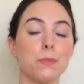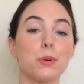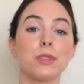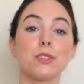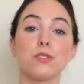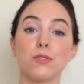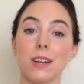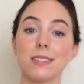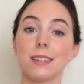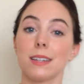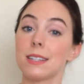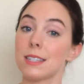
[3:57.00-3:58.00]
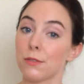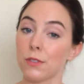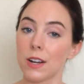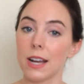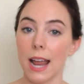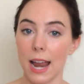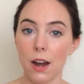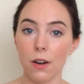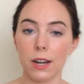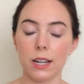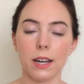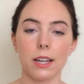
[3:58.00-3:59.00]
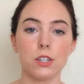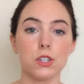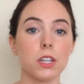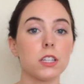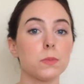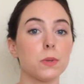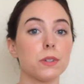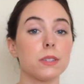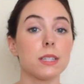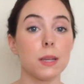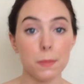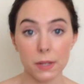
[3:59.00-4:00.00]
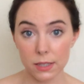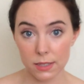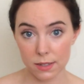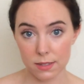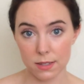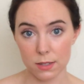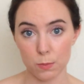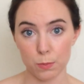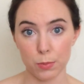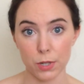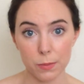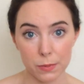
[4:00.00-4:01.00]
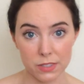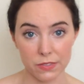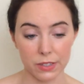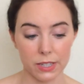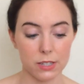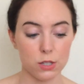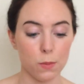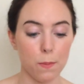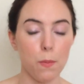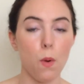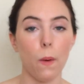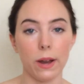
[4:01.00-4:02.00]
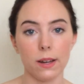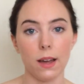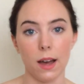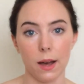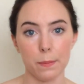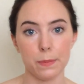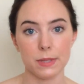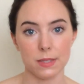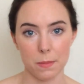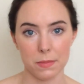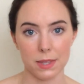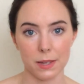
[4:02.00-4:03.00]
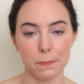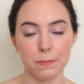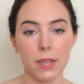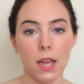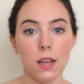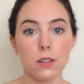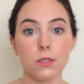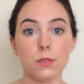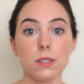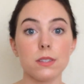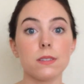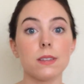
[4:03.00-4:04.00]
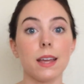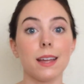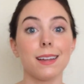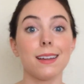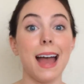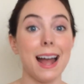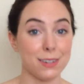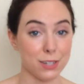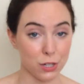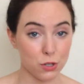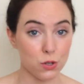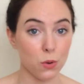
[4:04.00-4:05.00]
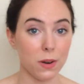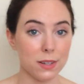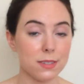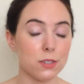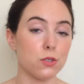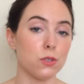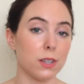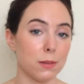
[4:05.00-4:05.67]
put the stress in a different area. And Shakespeare typically does this purposefully to point up something. So this is an acting choice that you